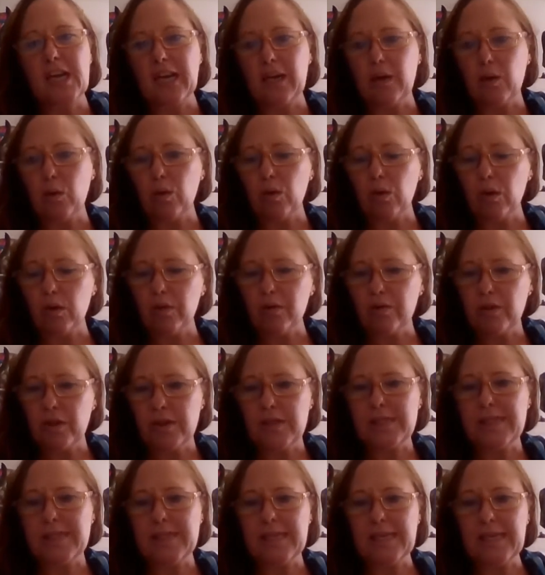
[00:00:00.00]
check all of
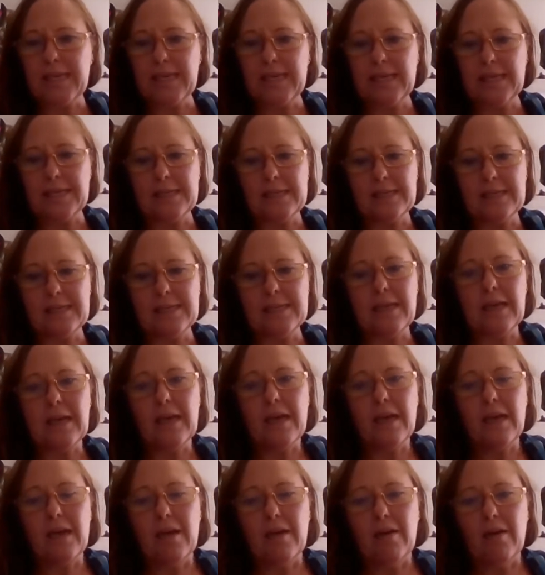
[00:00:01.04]
those things.
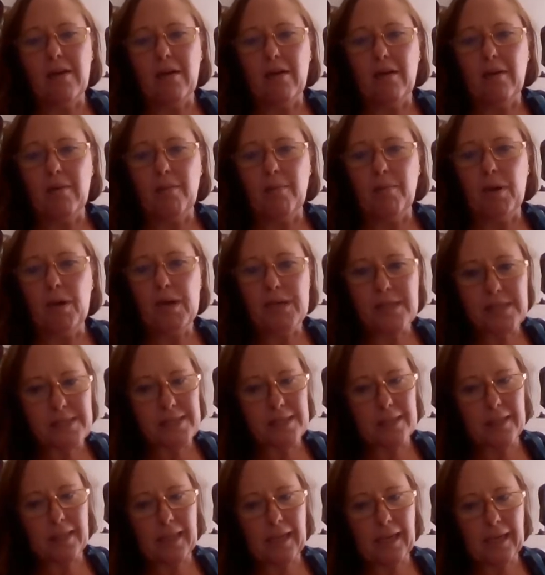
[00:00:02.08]

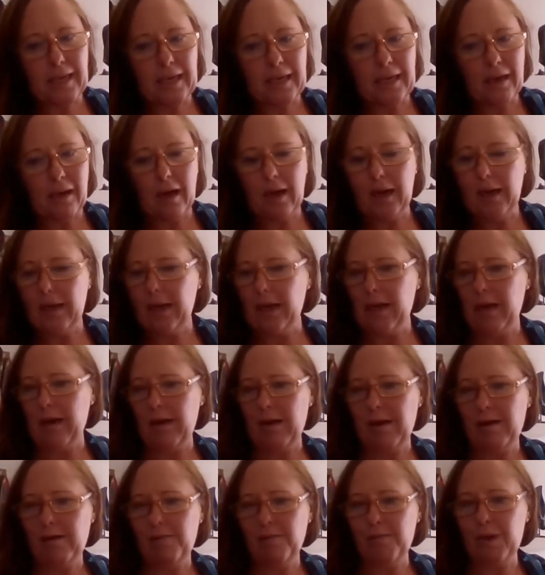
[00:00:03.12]
Personally, I
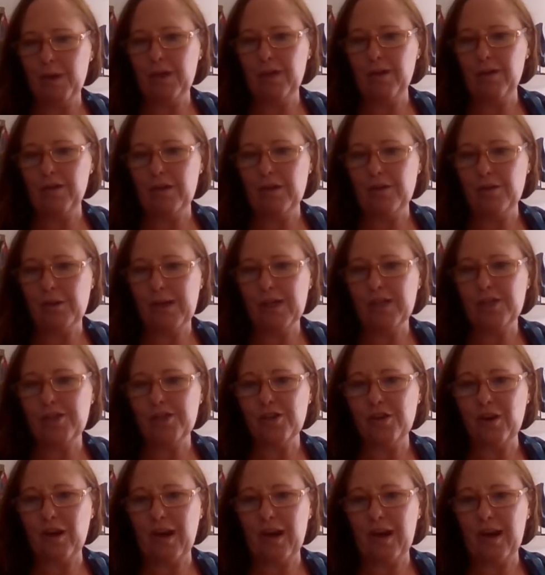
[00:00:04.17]
love Mercury
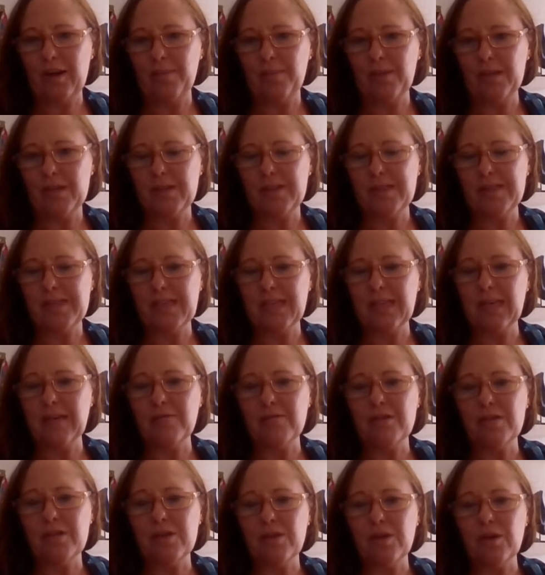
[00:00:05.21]
Retrograde because it
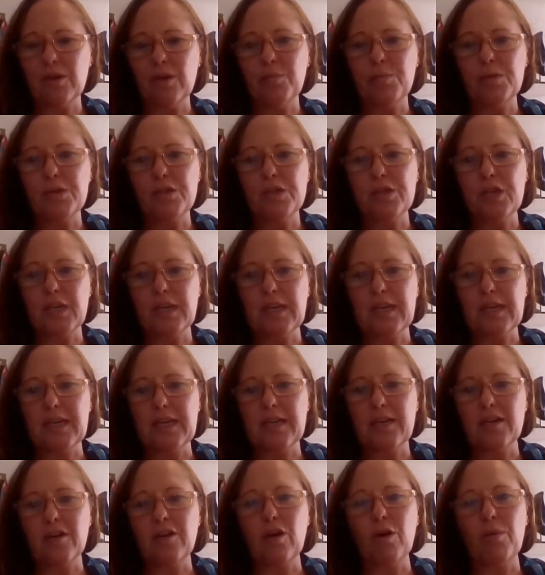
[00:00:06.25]
gives you an
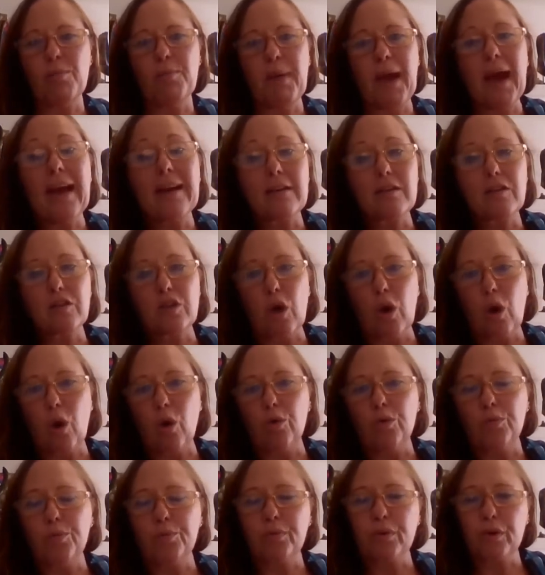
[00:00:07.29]
opportunity to go back to
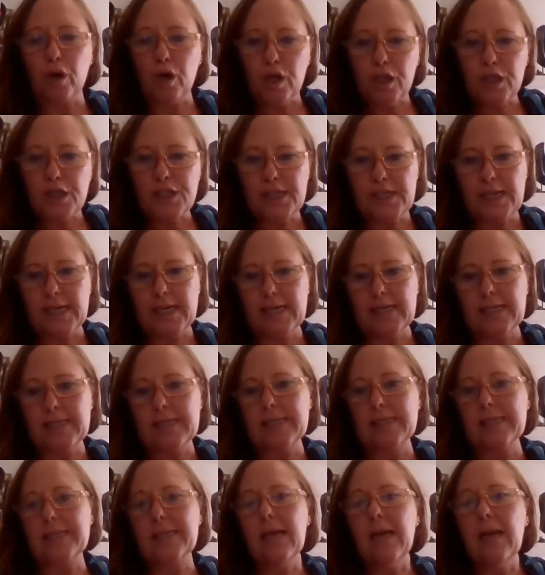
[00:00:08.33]
old
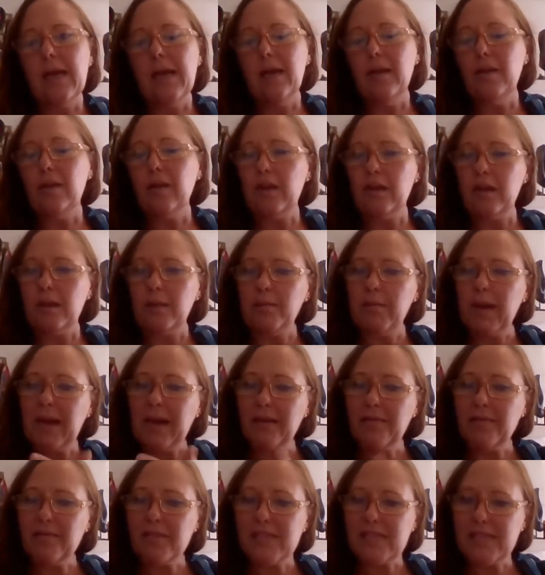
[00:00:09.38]
projects that you
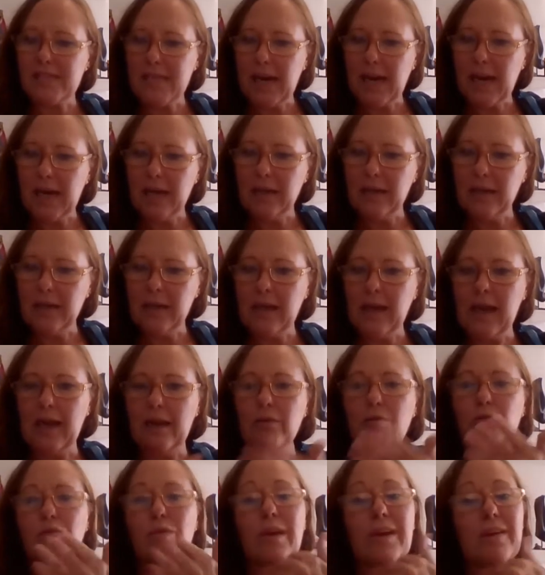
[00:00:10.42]
may have started
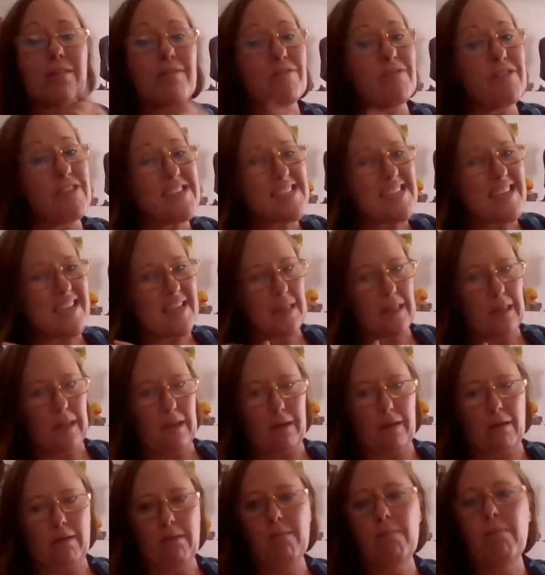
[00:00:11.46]
and revisit
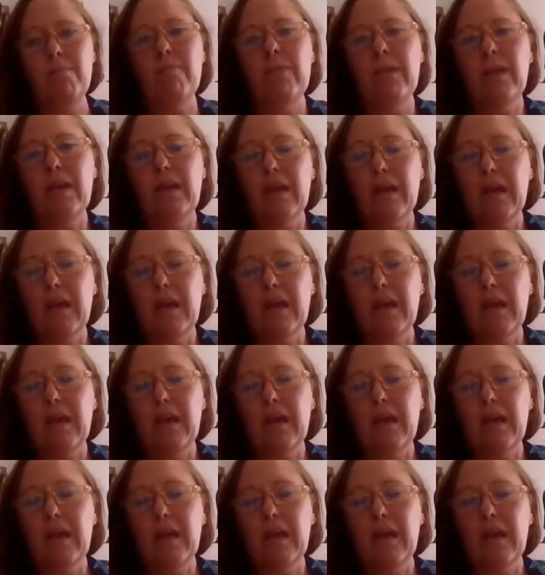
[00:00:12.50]
them